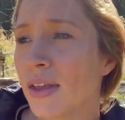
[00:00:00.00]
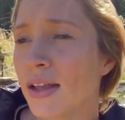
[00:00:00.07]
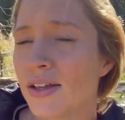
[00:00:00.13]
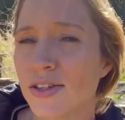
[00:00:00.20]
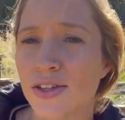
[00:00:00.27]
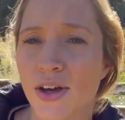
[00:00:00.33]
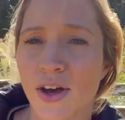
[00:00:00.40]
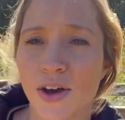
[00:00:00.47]

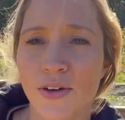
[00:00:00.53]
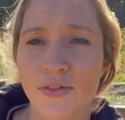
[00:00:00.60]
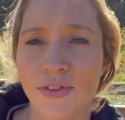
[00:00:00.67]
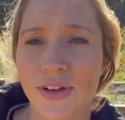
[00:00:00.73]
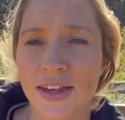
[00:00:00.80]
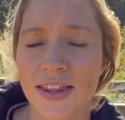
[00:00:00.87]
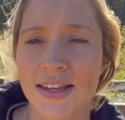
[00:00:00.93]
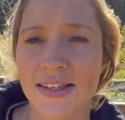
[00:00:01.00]
So
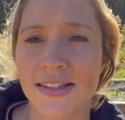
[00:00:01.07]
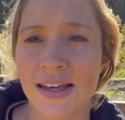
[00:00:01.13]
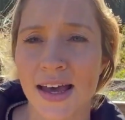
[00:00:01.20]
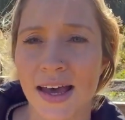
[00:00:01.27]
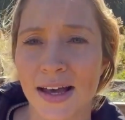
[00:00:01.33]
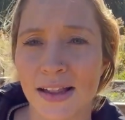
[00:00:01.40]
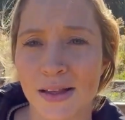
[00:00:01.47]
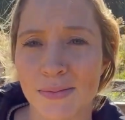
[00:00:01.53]
hopefully this
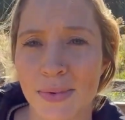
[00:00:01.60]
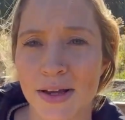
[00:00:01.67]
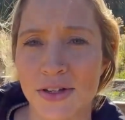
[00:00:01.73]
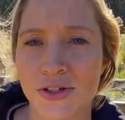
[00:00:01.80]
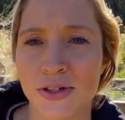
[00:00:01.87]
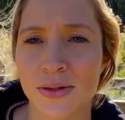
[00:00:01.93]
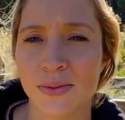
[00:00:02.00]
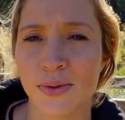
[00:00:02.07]

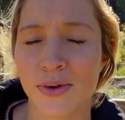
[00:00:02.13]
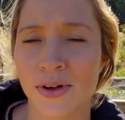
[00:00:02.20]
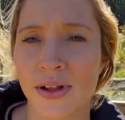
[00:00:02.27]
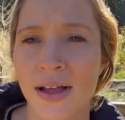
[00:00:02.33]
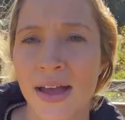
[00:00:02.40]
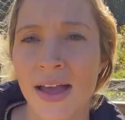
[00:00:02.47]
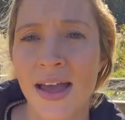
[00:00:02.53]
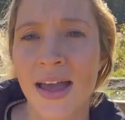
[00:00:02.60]
acclimation will
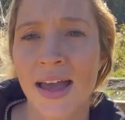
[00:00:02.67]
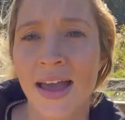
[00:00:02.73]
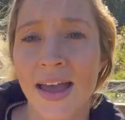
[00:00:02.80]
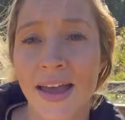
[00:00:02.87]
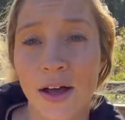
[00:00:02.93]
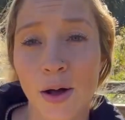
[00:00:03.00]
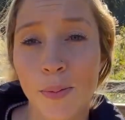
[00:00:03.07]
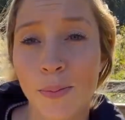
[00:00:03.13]

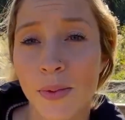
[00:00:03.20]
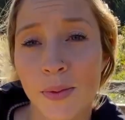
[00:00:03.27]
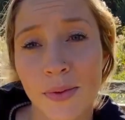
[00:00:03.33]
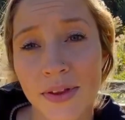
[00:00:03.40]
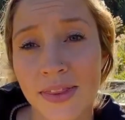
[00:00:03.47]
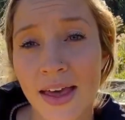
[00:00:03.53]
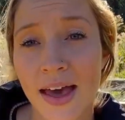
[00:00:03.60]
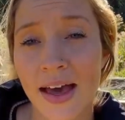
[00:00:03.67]
help
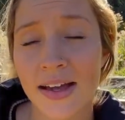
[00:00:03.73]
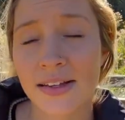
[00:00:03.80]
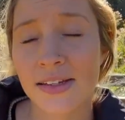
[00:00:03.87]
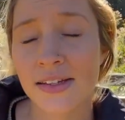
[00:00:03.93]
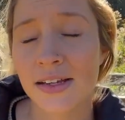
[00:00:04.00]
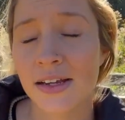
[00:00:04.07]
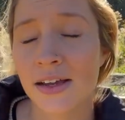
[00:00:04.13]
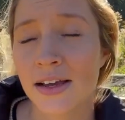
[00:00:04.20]
with that.
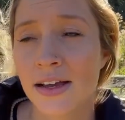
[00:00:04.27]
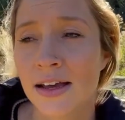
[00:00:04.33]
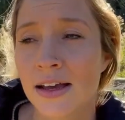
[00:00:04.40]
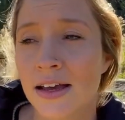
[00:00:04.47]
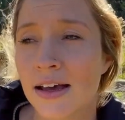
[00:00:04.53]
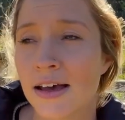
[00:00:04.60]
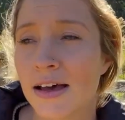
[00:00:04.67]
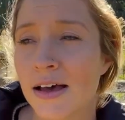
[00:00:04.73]

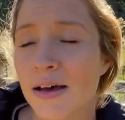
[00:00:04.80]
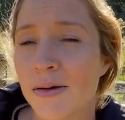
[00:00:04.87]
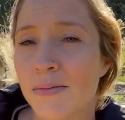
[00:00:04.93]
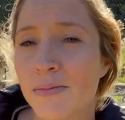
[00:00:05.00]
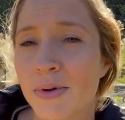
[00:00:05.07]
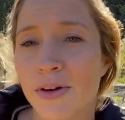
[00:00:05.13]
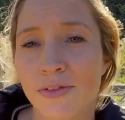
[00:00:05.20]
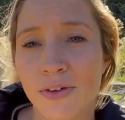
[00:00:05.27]

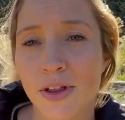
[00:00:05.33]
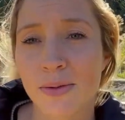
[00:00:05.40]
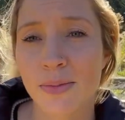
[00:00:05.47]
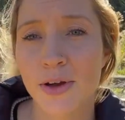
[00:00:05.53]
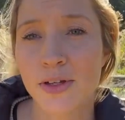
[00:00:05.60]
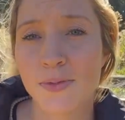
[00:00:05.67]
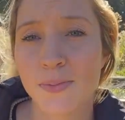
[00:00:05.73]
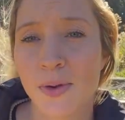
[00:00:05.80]
But for the
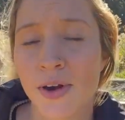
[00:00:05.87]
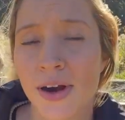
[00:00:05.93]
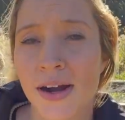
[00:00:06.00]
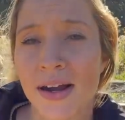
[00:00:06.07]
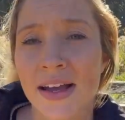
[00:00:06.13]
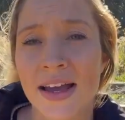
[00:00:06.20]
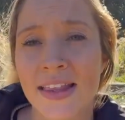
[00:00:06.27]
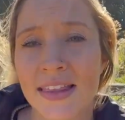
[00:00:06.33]
most
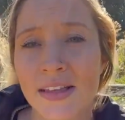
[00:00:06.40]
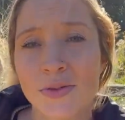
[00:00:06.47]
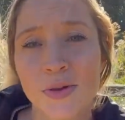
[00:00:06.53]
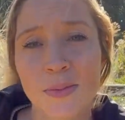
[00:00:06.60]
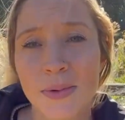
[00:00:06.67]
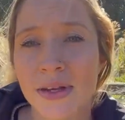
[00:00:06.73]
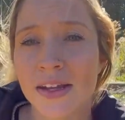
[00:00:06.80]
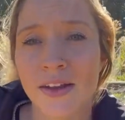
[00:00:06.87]
part, and this will
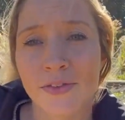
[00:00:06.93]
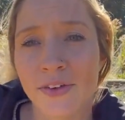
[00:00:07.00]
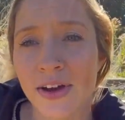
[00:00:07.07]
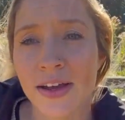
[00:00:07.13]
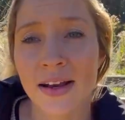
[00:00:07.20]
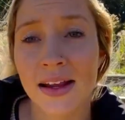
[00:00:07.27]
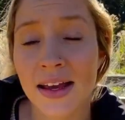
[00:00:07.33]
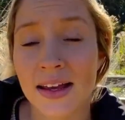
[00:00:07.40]
be
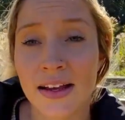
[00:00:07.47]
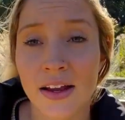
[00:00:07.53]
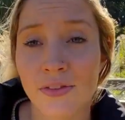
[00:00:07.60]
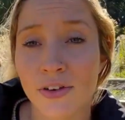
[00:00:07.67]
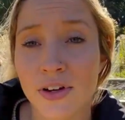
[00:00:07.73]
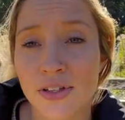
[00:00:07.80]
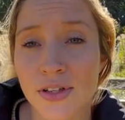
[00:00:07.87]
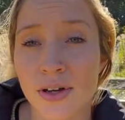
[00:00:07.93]
different in
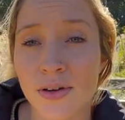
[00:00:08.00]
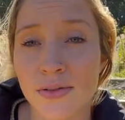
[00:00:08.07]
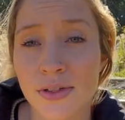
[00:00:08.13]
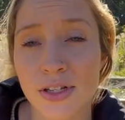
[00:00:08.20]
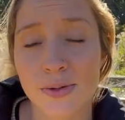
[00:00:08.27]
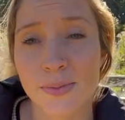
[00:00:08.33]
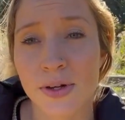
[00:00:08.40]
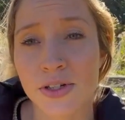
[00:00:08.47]
different zones,
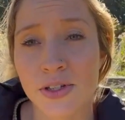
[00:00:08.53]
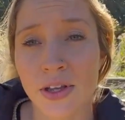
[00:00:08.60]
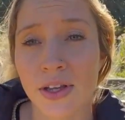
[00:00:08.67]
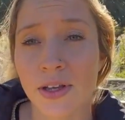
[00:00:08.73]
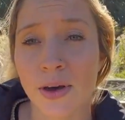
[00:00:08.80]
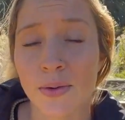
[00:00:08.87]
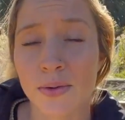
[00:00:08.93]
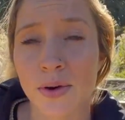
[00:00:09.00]
especially
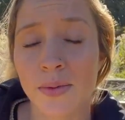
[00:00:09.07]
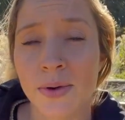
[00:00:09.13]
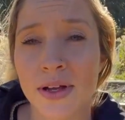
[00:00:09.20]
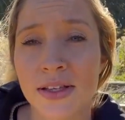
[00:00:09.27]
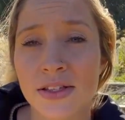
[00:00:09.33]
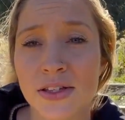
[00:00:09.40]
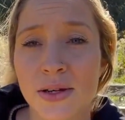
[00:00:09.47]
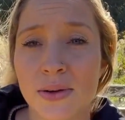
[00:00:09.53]
colder
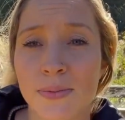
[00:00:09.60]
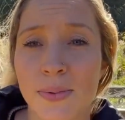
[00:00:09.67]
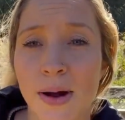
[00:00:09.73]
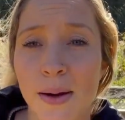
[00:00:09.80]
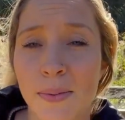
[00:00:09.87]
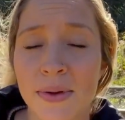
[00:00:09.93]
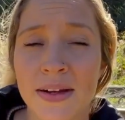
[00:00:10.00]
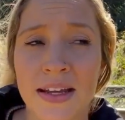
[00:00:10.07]
ones, you would
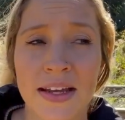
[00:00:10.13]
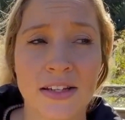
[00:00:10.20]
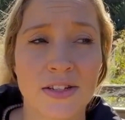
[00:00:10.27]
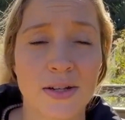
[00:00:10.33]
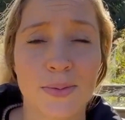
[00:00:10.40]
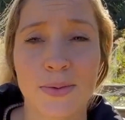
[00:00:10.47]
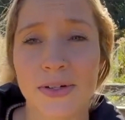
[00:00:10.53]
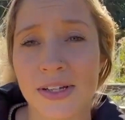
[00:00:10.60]
probably need
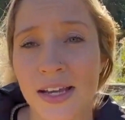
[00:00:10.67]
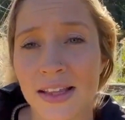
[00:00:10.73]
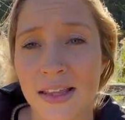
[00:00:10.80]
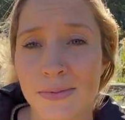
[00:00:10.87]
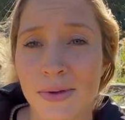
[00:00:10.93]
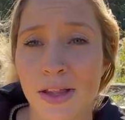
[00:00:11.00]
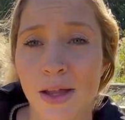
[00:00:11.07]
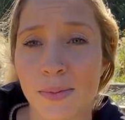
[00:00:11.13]
to protect
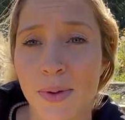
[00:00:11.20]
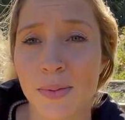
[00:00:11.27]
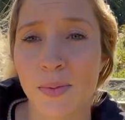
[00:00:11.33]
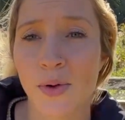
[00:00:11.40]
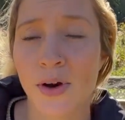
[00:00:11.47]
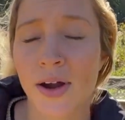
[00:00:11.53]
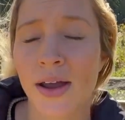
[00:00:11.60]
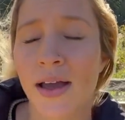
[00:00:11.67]
them a little bit
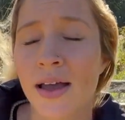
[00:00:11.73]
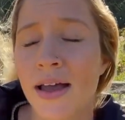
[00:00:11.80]
more.